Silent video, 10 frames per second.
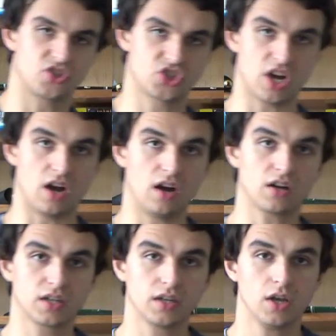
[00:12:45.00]

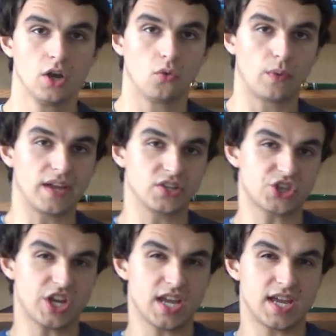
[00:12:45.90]
shark,
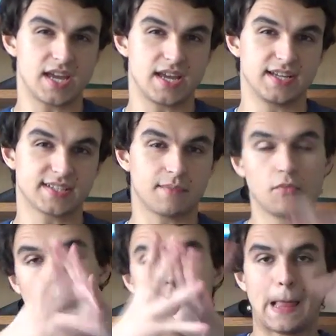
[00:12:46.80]
which is a
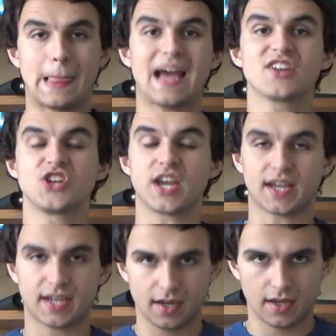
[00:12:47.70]
more
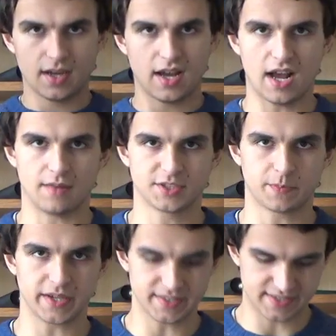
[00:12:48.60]
pelagic um,
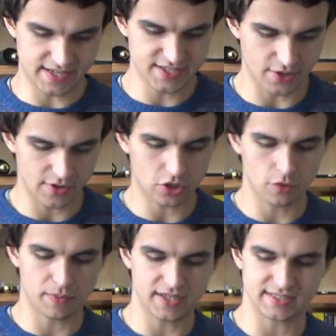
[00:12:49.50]
species, so it
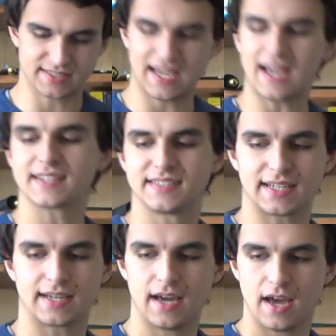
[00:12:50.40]
could be
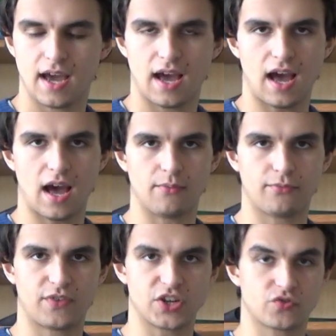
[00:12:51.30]
detecting um,
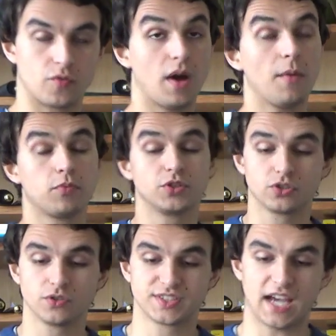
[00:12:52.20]
fish from upwards
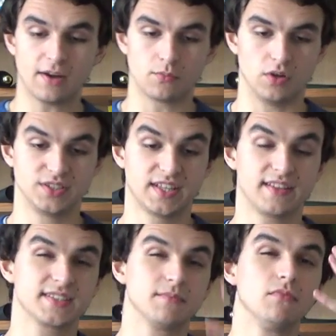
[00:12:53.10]
or downwards, and
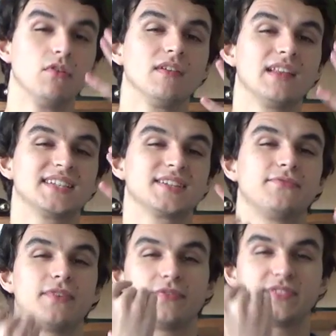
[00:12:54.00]
there's a more or less a
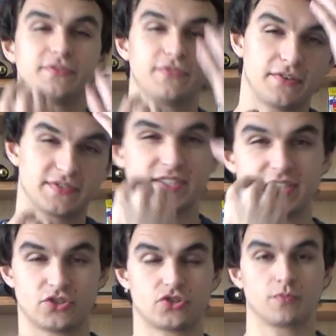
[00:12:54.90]
50-50
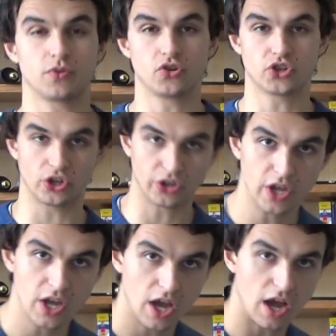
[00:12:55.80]
distribution
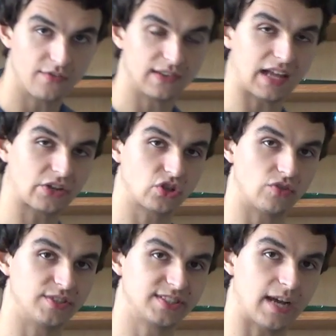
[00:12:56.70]
of
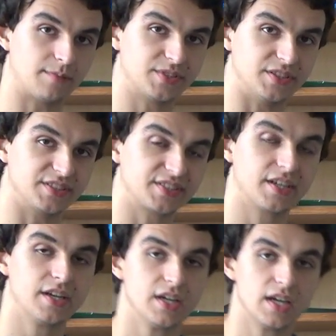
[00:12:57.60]
electroreceptors
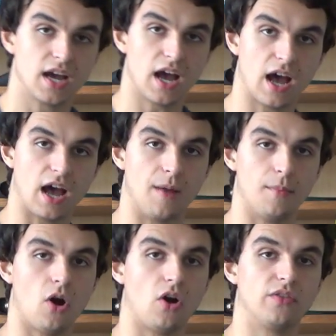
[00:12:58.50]

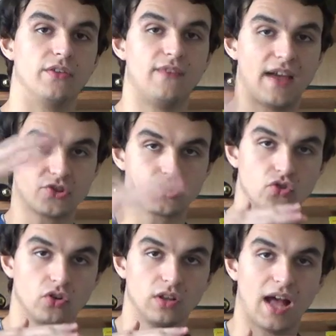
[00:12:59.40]
um, on the
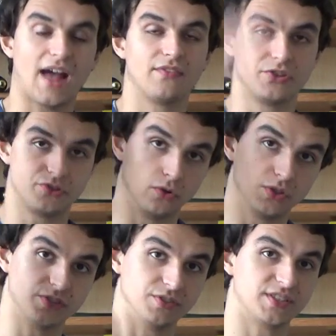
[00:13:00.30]
ventral and the
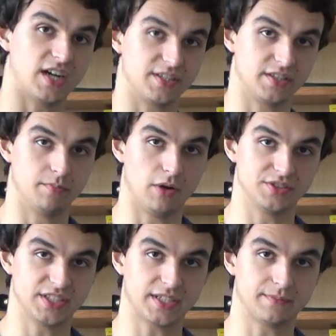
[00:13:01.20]
dorsal side of the body.